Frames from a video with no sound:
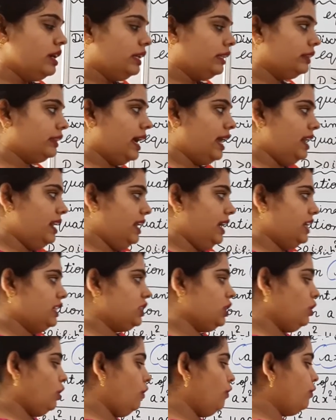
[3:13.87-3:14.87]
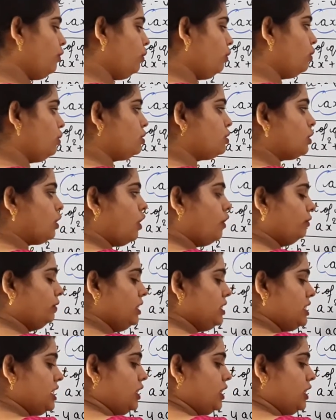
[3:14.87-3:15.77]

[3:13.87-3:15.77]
then nature of roots of this